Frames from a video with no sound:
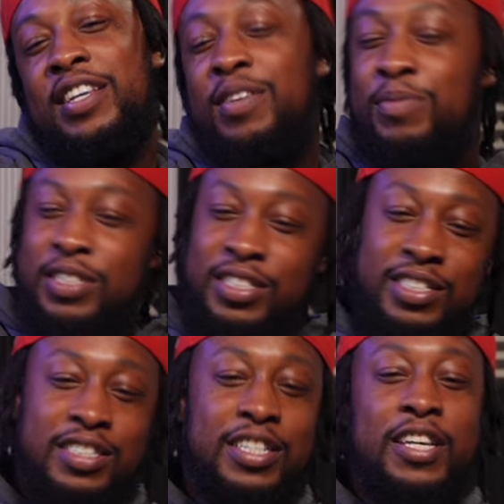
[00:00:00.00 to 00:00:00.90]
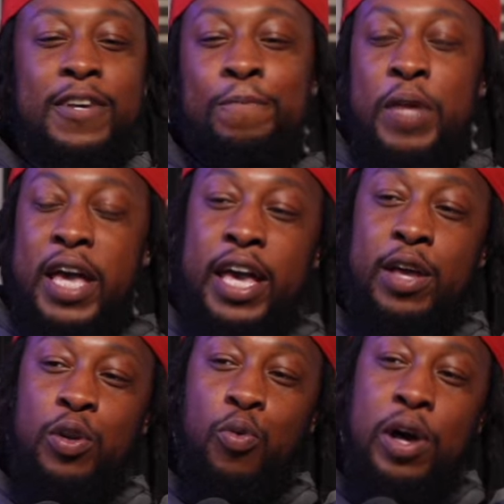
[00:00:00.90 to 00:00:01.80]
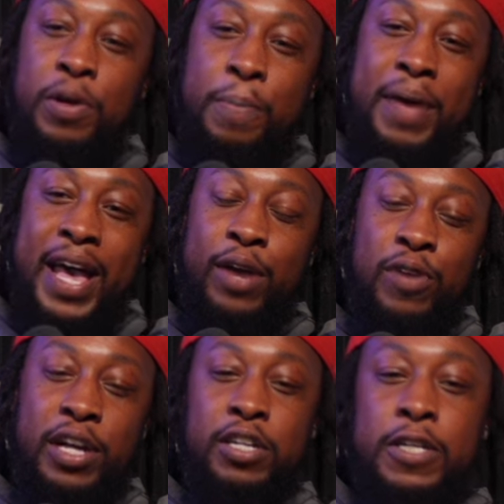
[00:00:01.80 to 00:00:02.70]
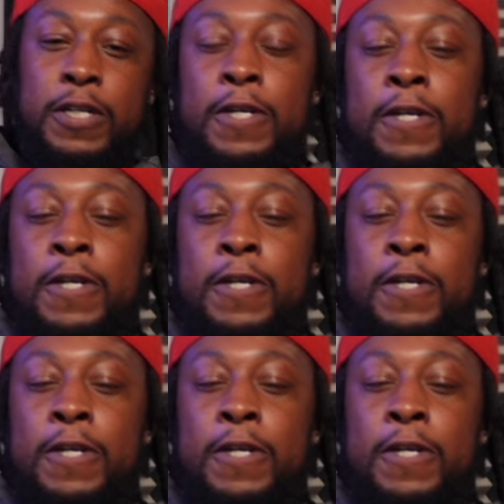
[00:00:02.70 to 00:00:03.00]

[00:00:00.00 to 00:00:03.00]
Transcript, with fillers: I'm gonna just and the Welcome Back record,